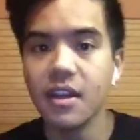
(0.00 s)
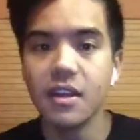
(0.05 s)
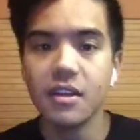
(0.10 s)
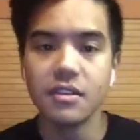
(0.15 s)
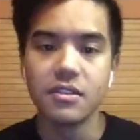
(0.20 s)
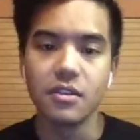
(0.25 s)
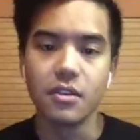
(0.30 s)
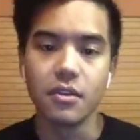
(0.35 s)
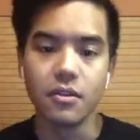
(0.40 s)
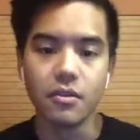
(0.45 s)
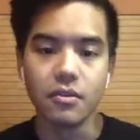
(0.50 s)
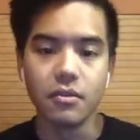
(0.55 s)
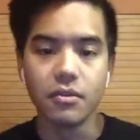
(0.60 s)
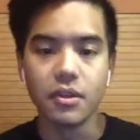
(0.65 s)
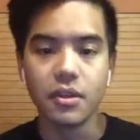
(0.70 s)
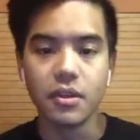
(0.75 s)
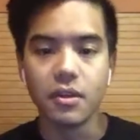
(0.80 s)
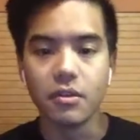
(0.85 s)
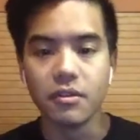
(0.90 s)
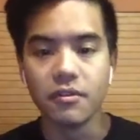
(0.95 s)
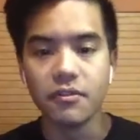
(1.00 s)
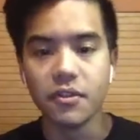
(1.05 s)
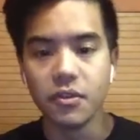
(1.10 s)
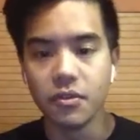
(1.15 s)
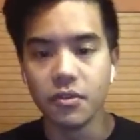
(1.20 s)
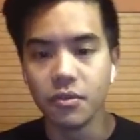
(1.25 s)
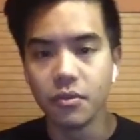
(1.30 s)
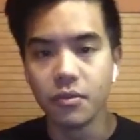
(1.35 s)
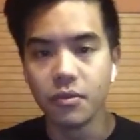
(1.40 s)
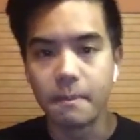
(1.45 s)
Oh, so, okay. If
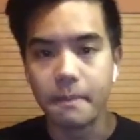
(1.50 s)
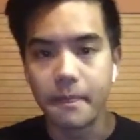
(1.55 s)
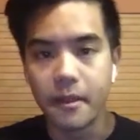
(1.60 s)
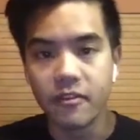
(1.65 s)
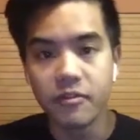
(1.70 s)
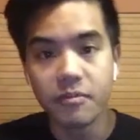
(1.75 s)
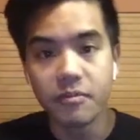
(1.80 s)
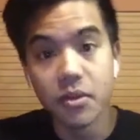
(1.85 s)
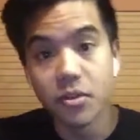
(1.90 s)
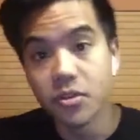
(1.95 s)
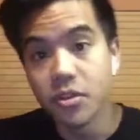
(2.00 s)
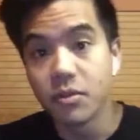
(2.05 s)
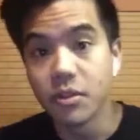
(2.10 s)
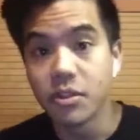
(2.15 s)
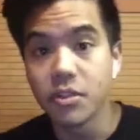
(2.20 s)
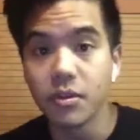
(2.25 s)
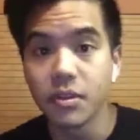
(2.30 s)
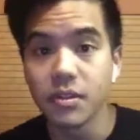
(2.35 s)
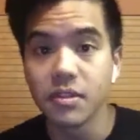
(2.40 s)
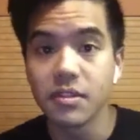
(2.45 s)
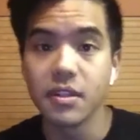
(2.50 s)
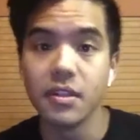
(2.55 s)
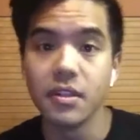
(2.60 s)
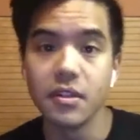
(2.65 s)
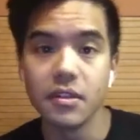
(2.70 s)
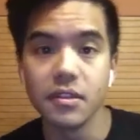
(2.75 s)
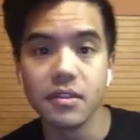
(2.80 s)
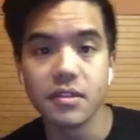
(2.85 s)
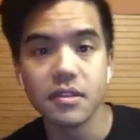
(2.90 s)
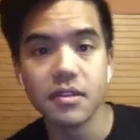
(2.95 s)
you are familiar with token
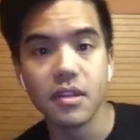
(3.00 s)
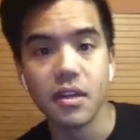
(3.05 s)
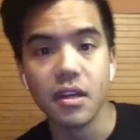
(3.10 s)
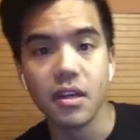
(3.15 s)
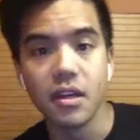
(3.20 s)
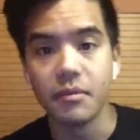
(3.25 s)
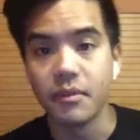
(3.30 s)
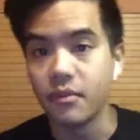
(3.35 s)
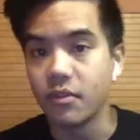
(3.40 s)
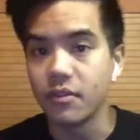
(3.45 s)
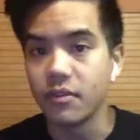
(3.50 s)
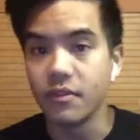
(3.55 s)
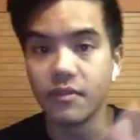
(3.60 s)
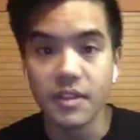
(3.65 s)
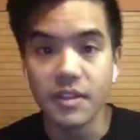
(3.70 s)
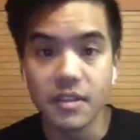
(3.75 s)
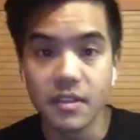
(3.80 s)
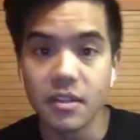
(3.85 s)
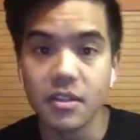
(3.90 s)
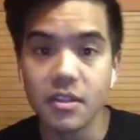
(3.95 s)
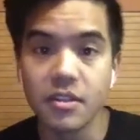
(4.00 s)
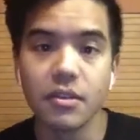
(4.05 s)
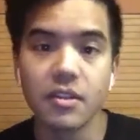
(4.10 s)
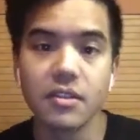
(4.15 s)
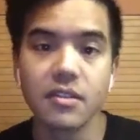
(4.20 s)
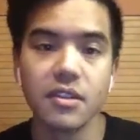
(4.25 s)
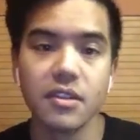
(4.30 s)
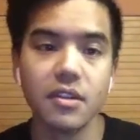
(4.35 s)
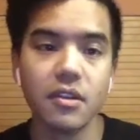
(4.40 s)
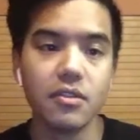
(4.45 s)
sales, um, if you've invested in a token
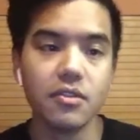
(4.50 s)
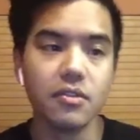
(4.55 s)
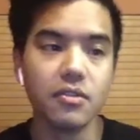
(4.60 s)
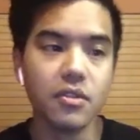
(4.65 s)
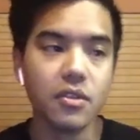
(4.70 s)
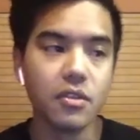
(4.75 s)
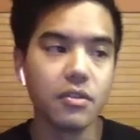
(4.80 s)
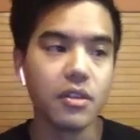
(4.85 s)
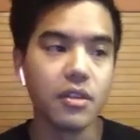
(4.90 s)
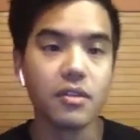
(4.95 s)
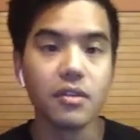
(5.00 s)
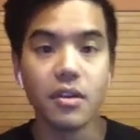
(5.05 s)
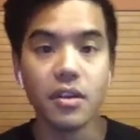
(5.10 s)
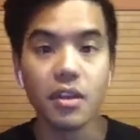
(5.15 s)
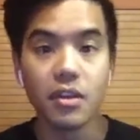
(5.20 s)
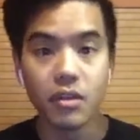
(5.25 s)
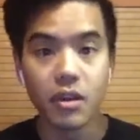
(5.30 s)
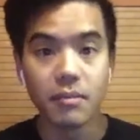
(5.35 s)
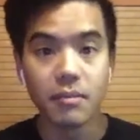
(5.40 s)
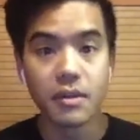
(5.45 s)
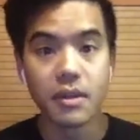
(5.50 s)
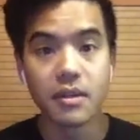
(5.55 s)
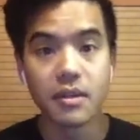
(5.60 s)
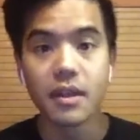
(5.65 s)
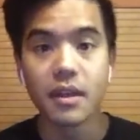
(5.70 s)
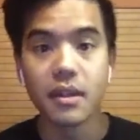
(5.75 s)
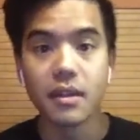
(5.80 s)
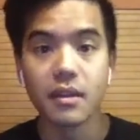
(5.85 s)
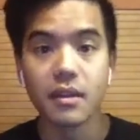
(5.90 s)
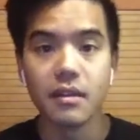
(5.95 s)
sale, you know that the agreement
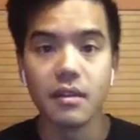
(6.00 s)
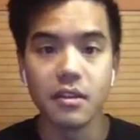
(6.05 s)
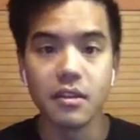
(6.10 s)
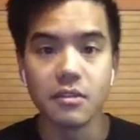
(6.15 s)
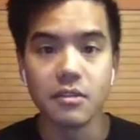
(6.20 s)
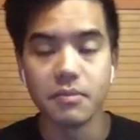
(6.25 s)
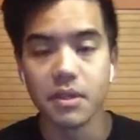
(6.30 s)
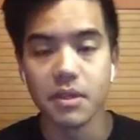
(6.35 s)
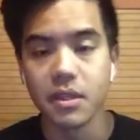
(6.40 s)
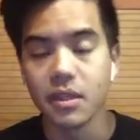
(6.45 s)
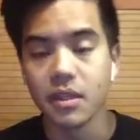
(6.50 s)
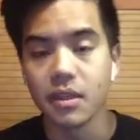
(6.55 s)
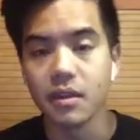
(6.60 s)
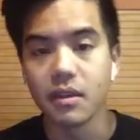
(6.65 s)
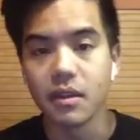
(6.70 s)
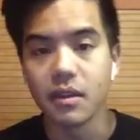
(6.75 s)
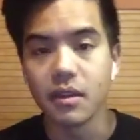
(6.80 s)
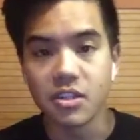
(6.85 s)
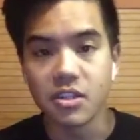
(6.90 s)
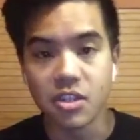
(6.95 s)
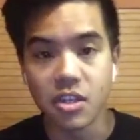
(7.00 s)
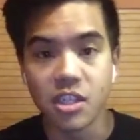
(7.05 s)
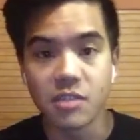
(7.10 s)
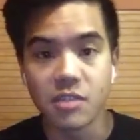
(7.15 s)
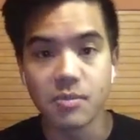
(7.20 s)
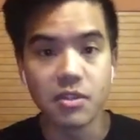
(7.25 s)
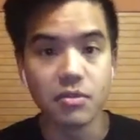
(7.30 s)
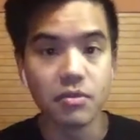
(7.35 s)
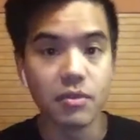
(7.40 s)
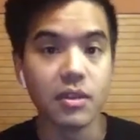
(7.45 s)
that is being exchanged
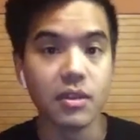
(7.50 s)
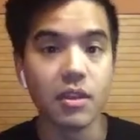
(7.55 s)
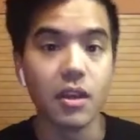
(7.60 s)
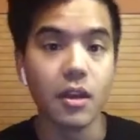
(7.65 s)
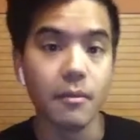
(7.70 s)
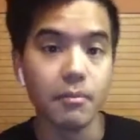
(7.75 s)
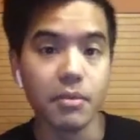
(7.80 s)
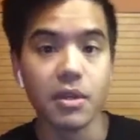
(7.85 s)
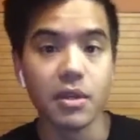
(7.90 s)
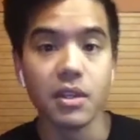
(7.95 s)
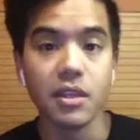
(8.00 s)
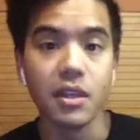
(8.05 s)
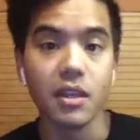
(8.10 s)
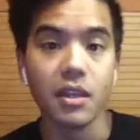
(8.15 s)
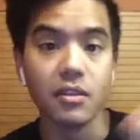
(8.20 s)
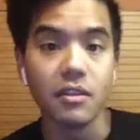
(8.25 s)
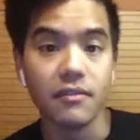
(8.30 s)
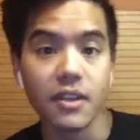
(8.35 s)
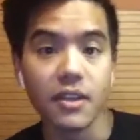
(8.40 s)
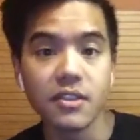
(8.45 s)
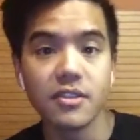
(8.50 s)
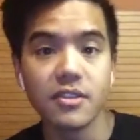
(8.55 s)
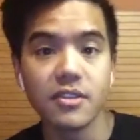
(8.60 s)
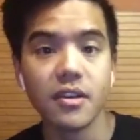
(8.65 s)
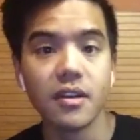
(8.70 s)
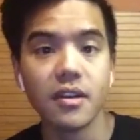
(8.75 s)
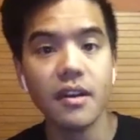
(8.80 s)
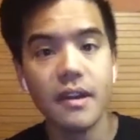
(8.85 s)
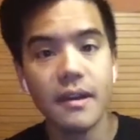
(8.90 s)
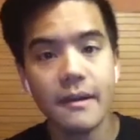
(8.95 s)
between the company and the
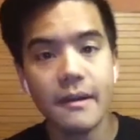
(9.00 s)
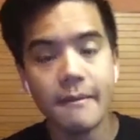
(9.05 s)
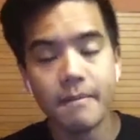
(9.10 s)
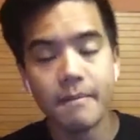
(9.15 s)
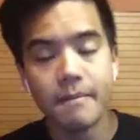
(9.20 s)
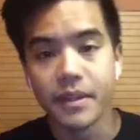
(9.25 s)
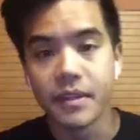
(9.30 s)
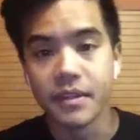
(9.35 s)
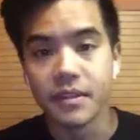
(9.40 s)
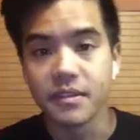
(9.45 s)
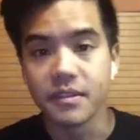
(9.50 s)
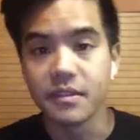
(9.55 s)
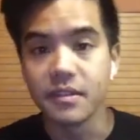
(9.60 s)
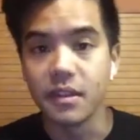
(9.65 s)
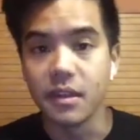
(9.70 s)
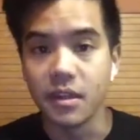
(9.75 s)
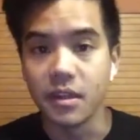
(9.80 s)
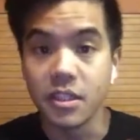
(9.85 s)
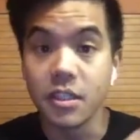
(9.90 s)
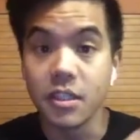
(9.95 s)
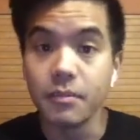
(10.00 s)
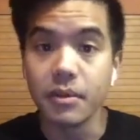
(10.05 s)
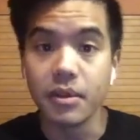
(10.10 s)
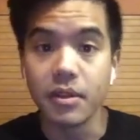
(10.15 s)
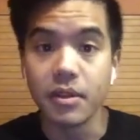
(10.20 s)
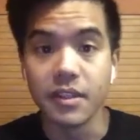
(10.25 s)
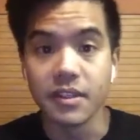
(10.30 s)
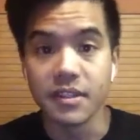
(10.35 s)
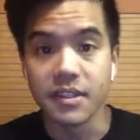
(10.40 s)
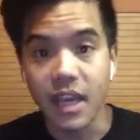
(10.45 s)
investor is uh,
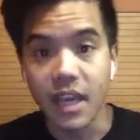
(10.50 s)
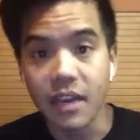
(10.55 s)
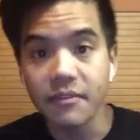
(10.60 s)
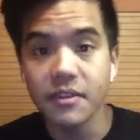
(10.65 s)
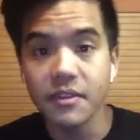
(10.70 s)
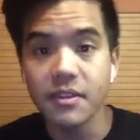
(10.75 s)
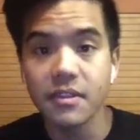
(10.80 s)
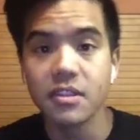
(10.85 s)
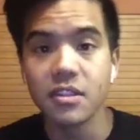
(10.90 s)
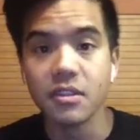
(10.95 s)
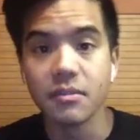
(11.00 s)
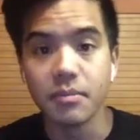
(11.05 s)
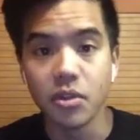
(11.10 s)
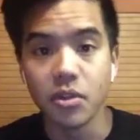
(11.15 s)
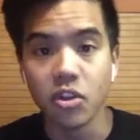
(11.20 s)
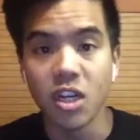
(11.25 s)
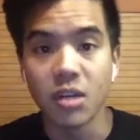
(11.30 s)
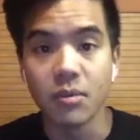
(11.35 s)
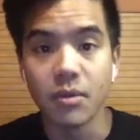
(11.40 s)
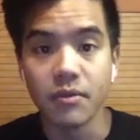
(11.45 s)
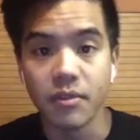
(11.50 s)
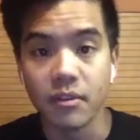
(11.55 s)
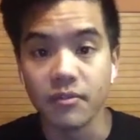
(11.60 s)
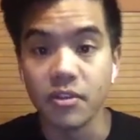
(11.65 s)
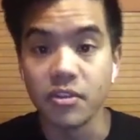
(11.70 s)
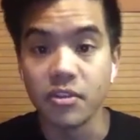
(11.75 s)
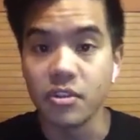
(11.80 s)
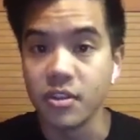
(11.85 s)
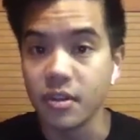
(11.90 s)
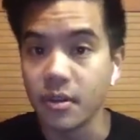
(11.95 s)
typically a SAFT, simple agreement for
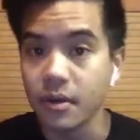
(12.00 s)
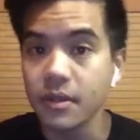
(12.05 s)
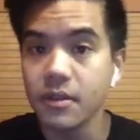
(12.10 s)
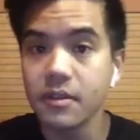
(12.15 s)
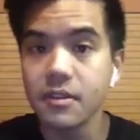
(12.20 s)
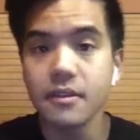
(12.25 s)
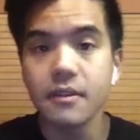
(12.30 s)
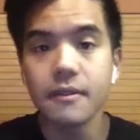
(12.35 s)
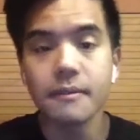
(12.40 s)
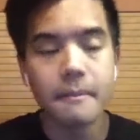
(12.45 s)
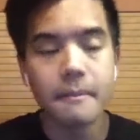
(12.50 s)
future tokens,